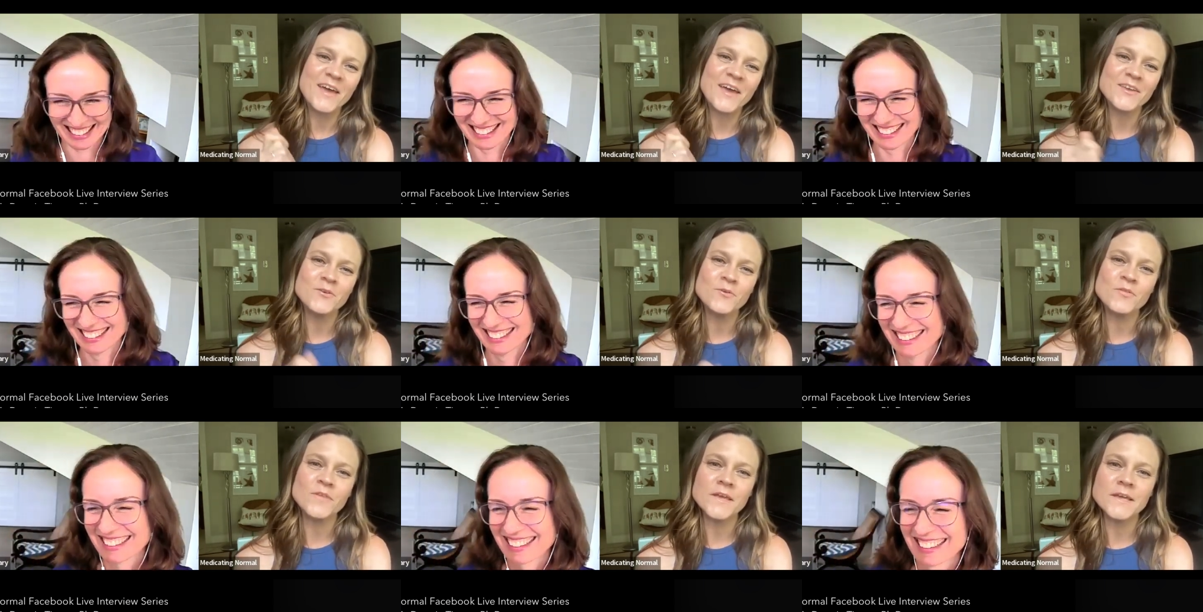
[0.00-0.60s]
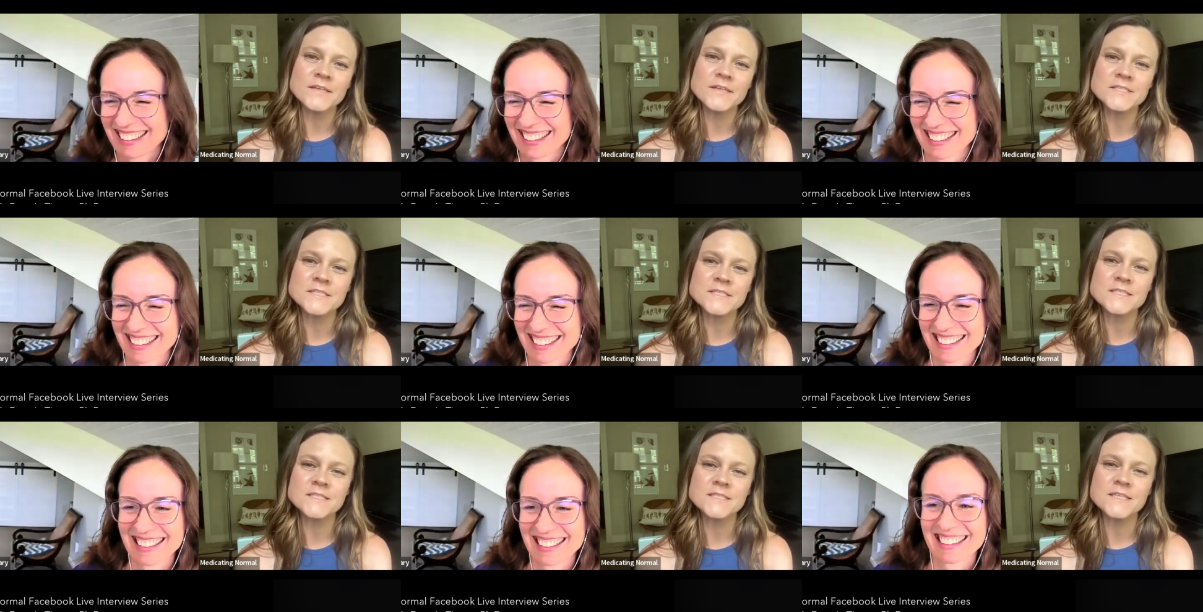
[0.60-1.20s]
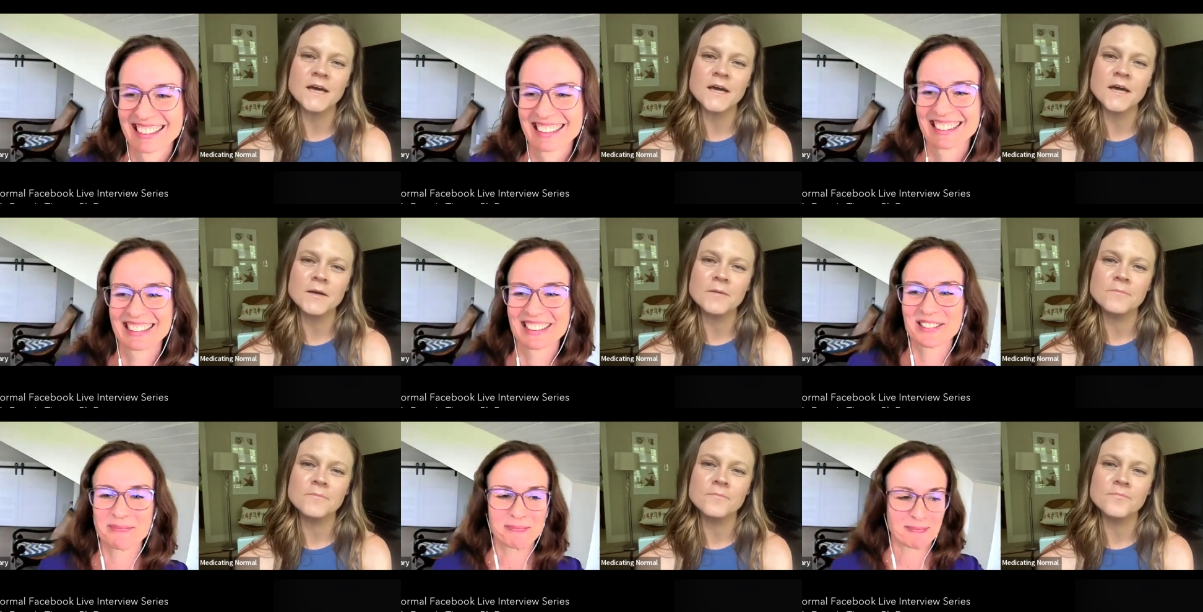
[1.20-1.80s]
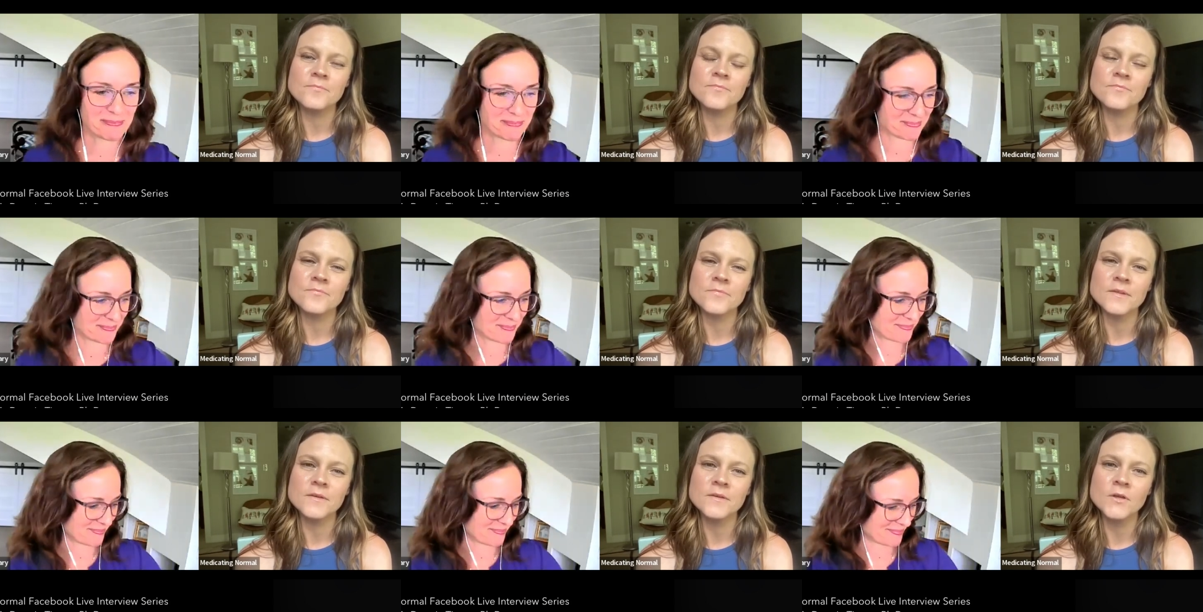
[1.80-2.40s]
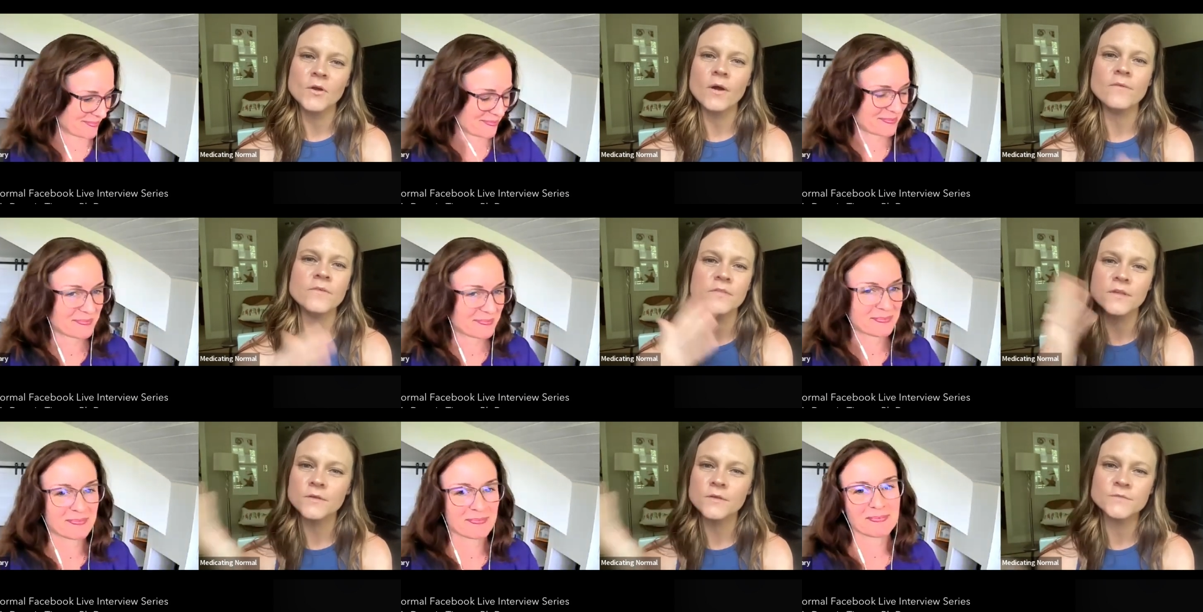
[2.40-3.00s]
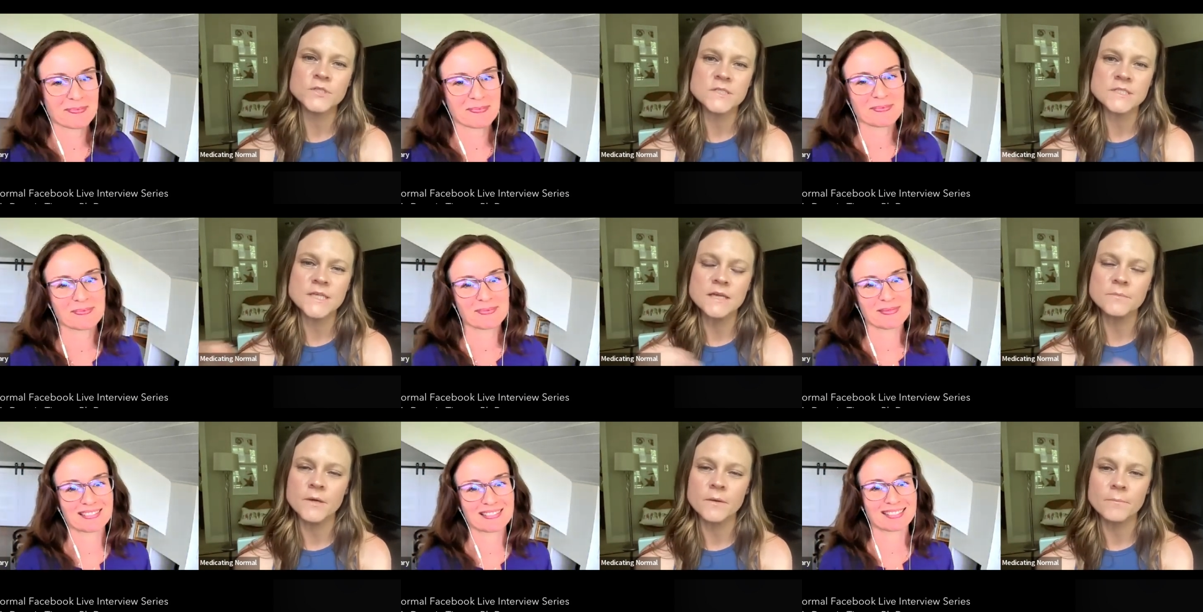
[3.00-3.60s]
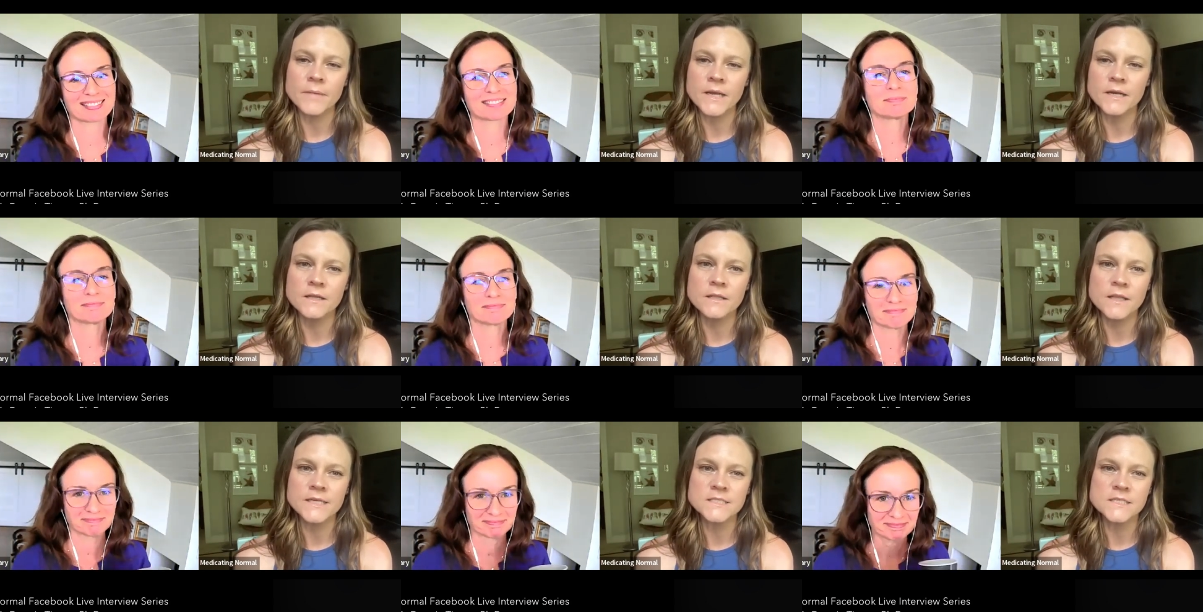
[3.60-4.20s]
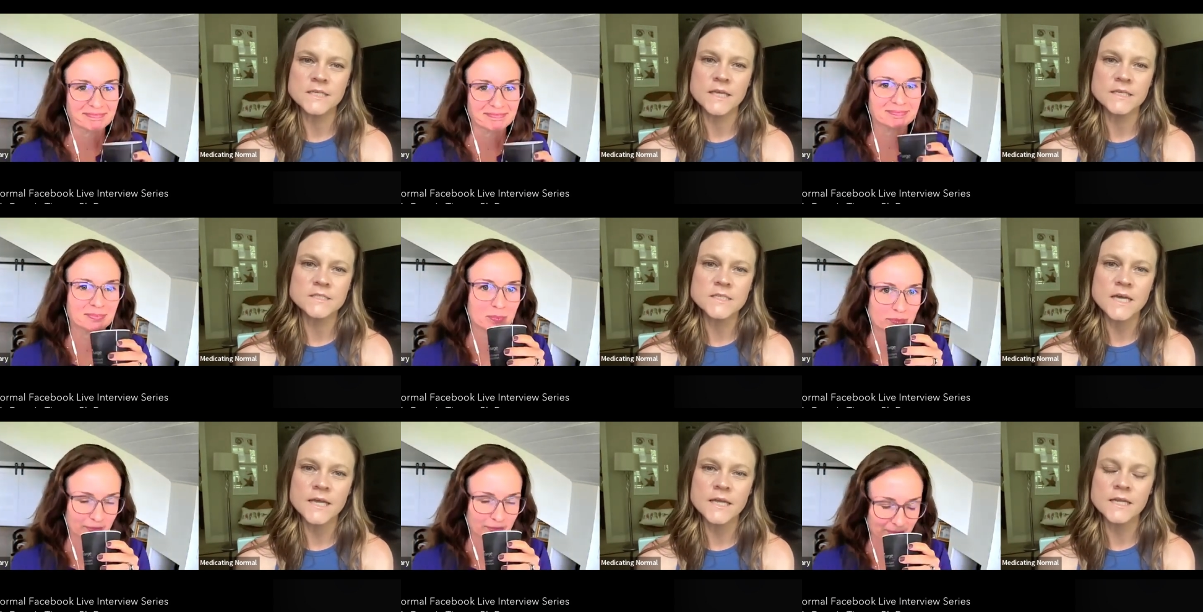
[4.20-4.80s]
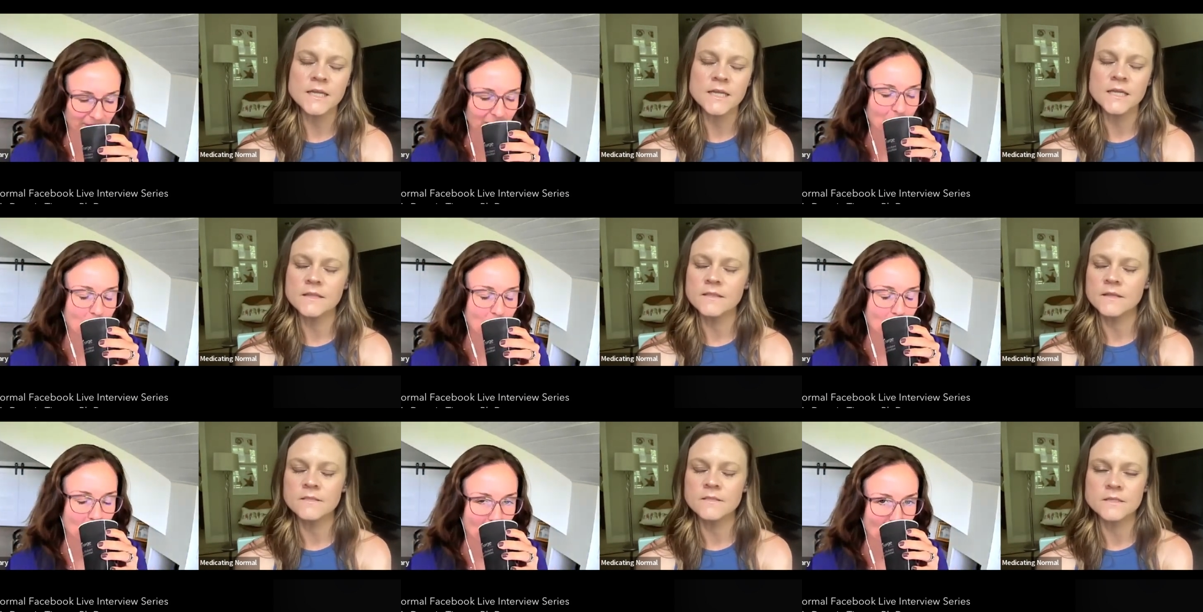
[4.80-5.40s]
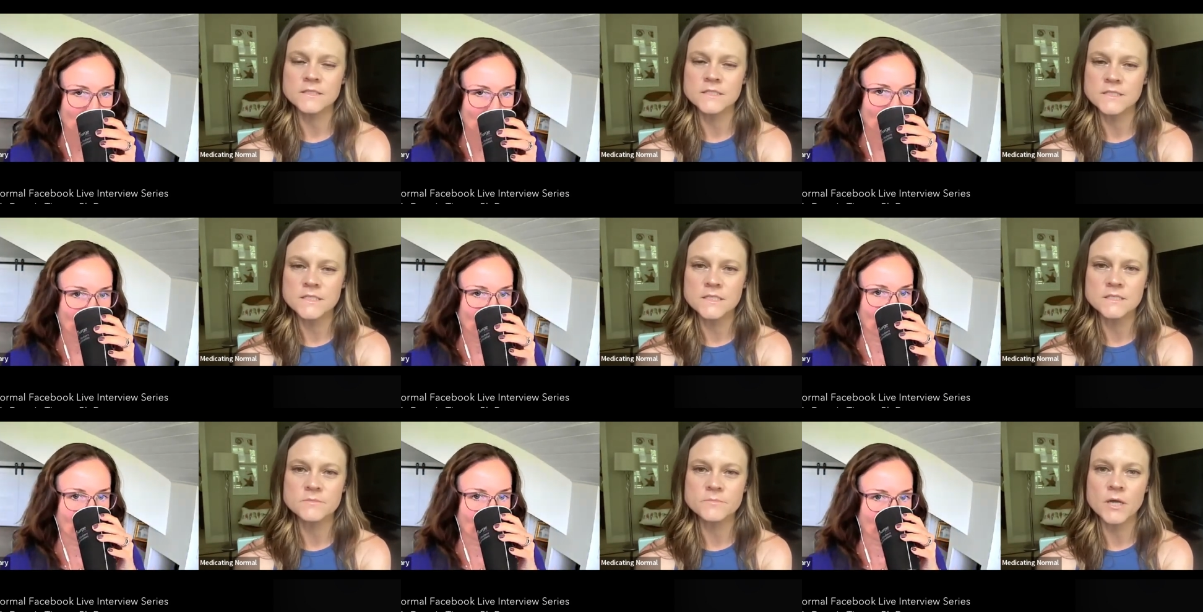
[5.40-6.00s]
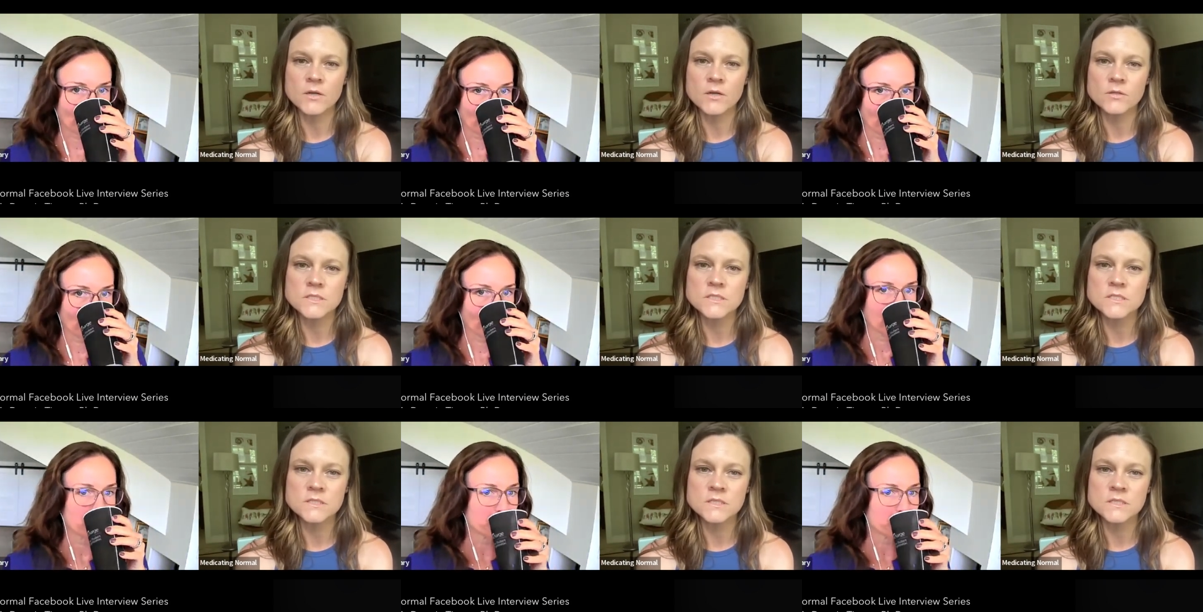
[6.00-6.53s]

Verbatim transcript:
Speaker 1: that you think, um, you know, everything you've just said about medicalizing anxiety and that the disease model is